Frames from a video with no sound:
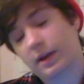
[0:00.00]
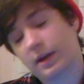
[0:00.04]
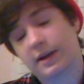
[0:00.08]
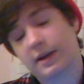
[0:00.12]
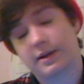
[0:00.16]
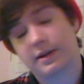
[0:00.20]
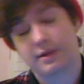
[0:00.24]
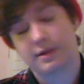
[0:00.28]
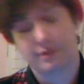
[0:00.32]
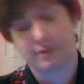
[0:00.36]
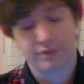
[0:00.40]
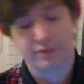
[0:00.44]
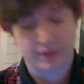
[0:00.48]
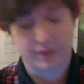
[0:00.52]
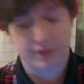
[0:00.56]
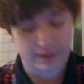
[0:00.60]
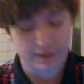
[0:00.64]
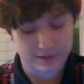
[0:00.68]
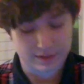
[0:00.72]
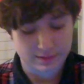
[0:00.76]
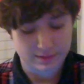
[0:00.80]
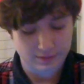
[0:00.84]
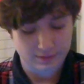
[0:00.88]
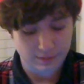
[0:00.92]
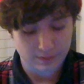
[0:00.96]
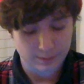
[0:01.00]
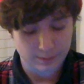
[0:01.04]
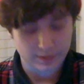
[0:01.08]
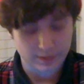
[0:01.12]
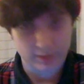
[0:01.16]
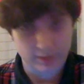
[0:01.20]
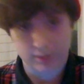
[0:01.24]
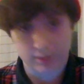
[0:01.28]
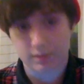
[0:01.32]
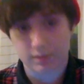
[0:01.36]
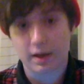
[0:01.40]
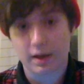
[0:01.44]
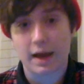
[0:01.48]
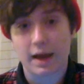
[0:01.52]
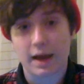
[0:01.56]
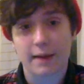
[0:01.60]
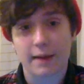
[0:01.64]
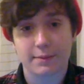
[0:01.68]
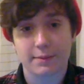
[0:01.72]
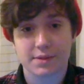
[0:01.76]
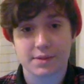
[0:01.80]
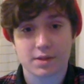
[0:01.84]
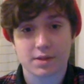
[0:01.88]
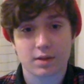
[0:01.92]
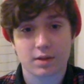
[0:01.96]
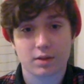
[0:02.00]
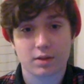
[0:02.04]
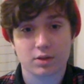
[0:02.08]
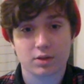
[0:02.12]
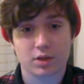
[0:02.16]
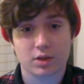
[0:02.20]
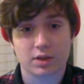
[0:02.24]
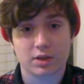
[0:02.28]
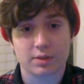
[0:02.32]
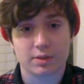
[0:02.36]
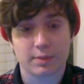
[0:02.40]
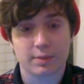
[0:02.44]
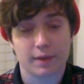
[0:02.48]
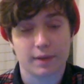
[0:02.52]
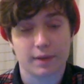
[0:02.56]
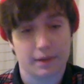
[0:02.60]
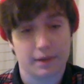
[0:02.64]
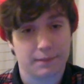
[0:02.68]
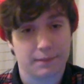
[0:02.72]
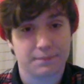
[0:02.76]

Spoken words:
identifying as female. I'm still just me,